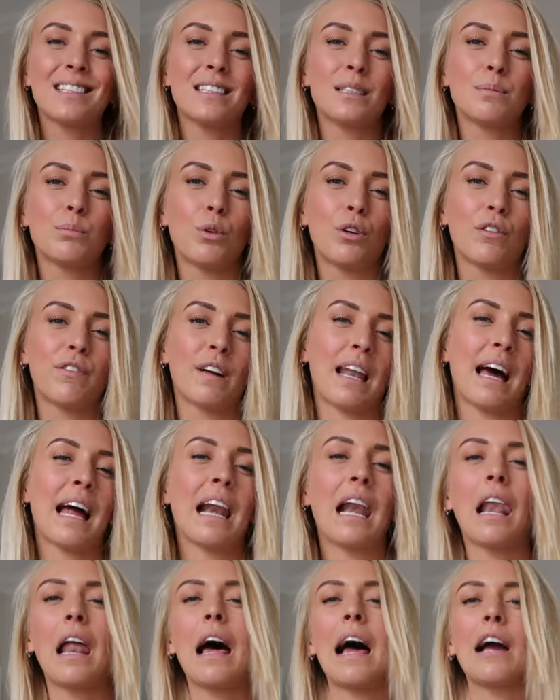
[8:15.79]
This is more for
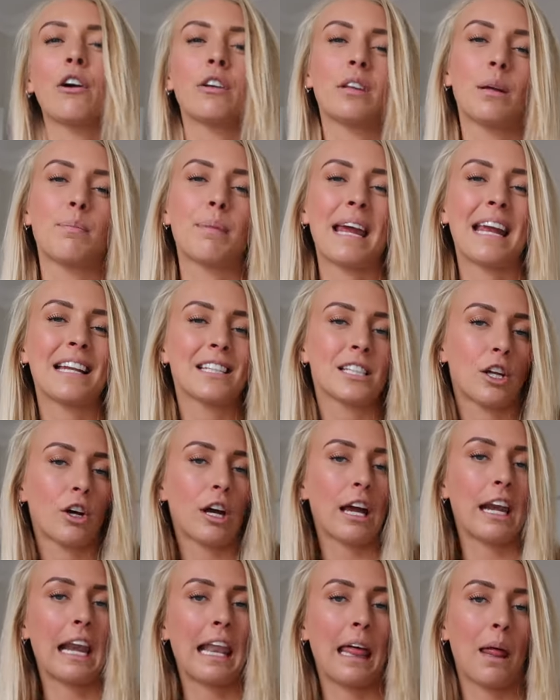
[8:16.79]
like lying on the beach,
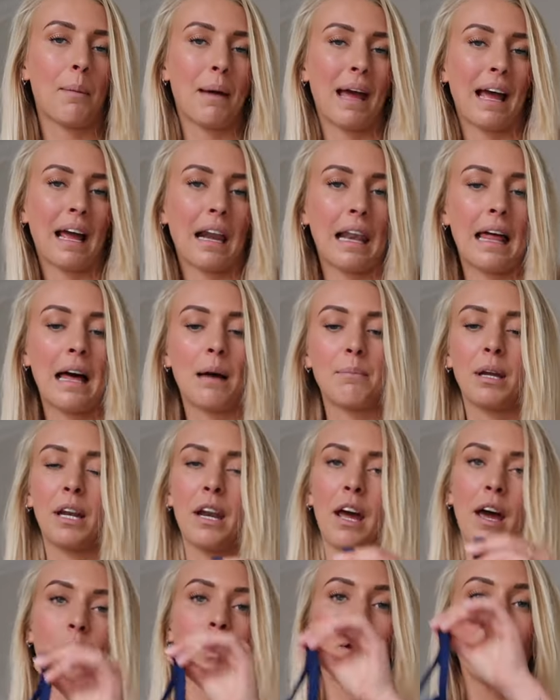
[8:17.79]
looking a little bit glam, you
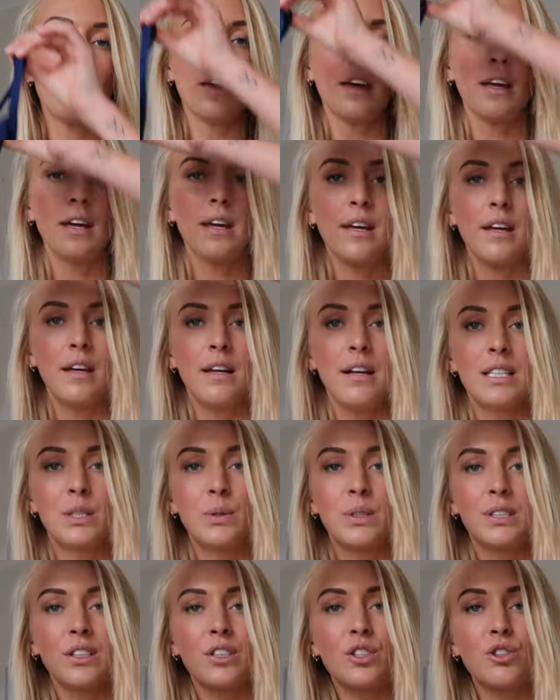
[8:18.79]
know?
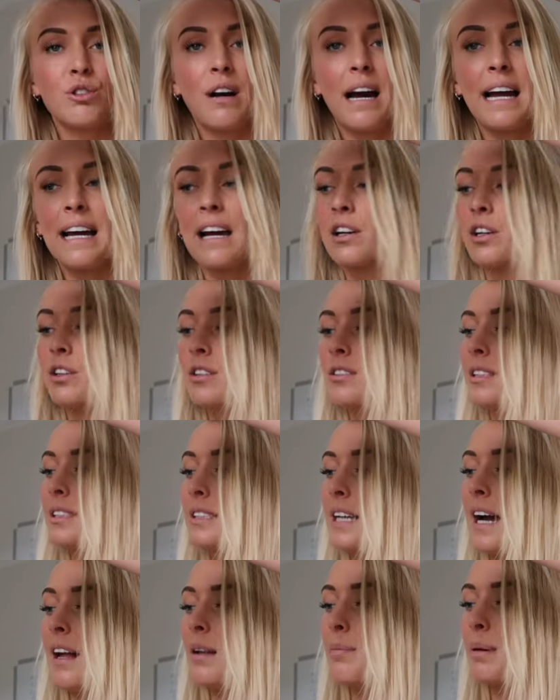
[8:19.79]
So it's a triangle
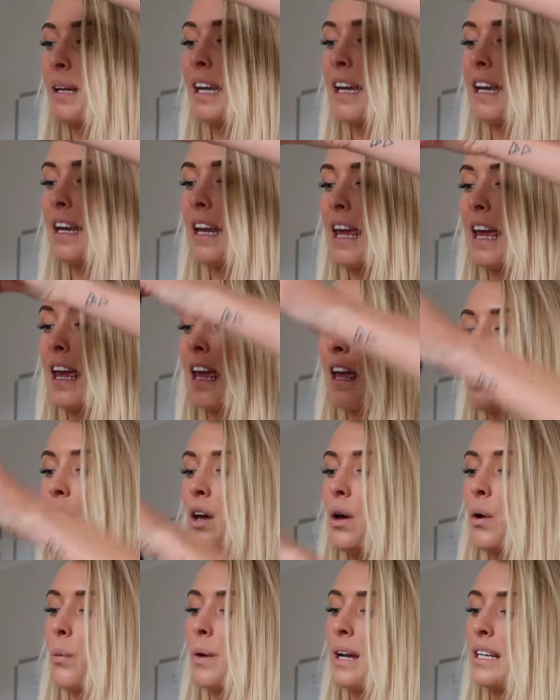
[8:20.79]
style bikini,
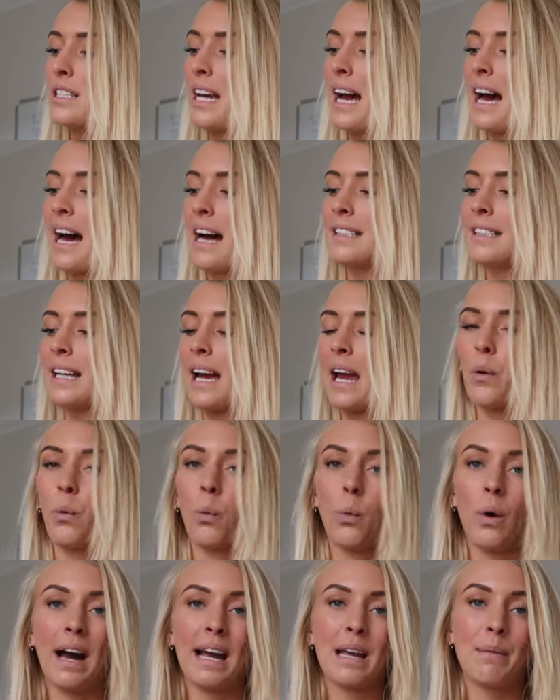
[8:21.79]
which has a
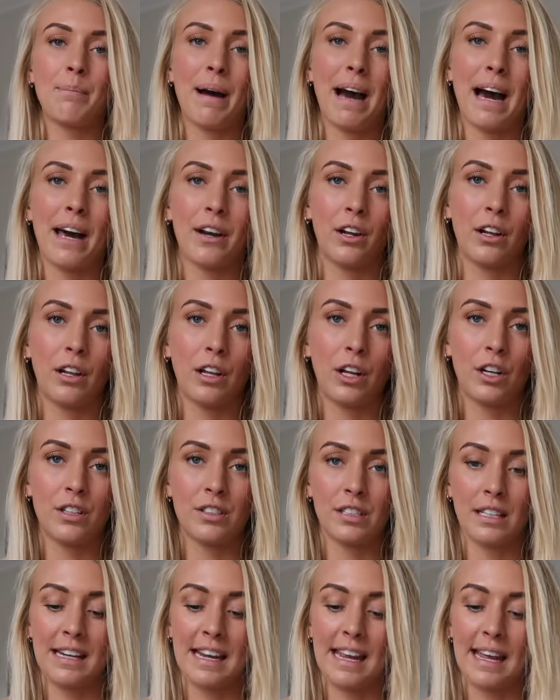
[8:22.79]
white panel
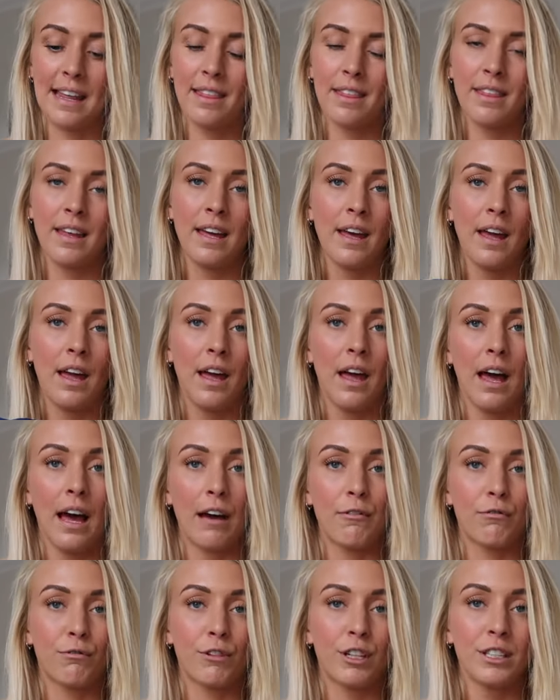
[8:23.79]
underneath,
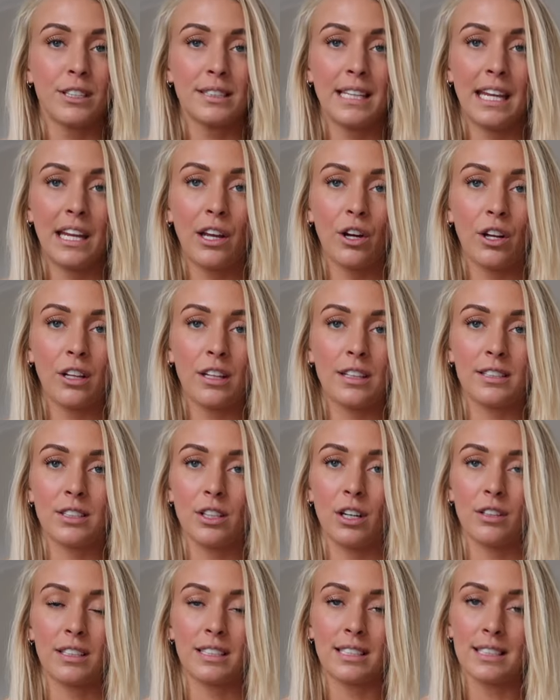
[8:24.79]
rusty
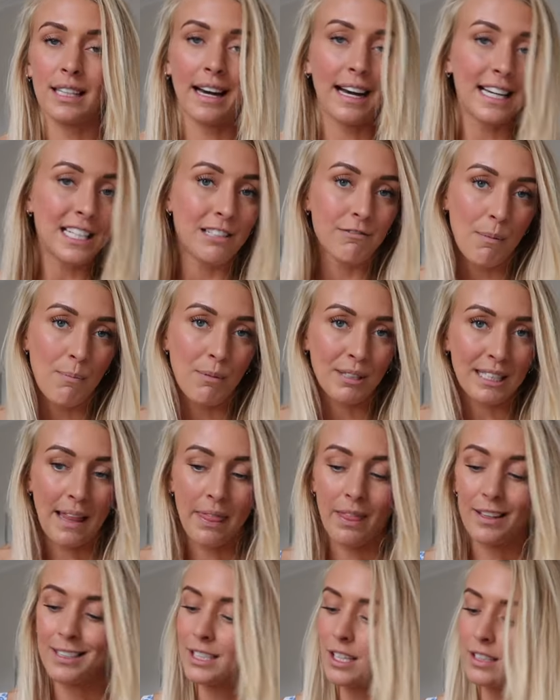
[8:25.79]
colors on the side to
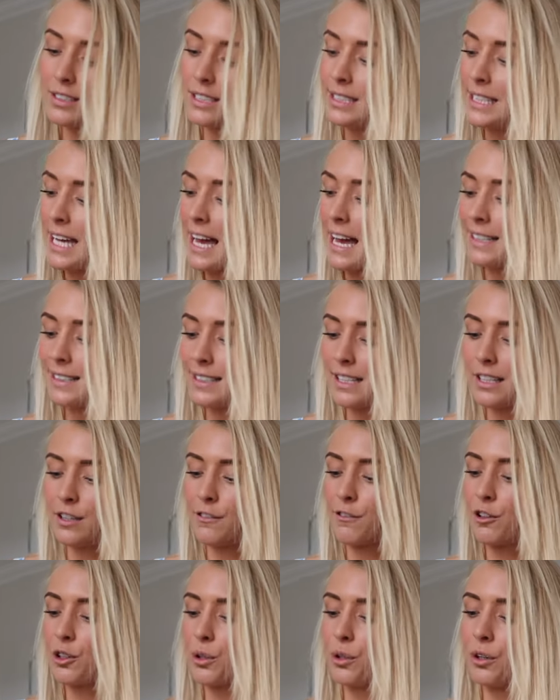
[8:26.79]
represent the sunset, and
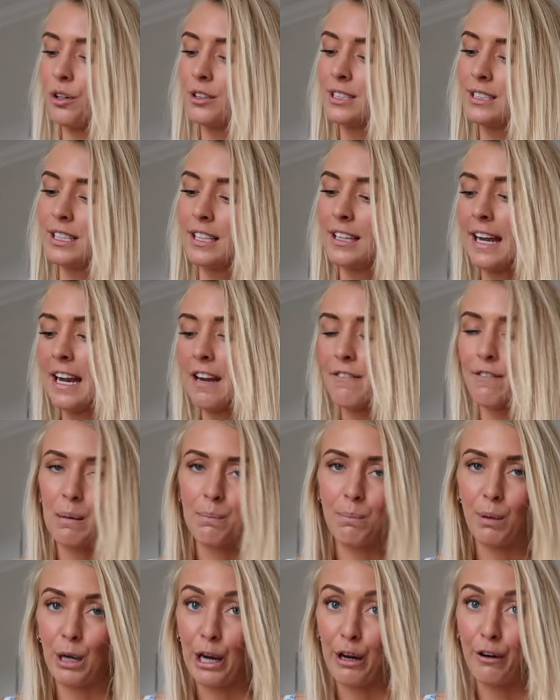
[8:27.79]
of course the navy
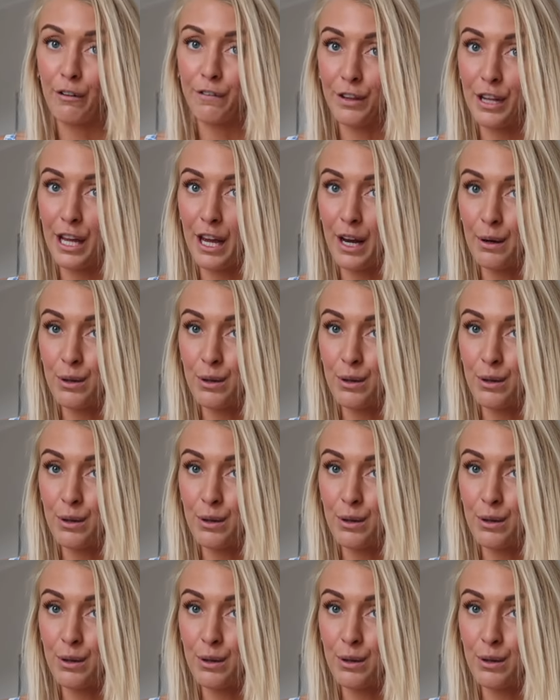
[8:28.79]
blue for the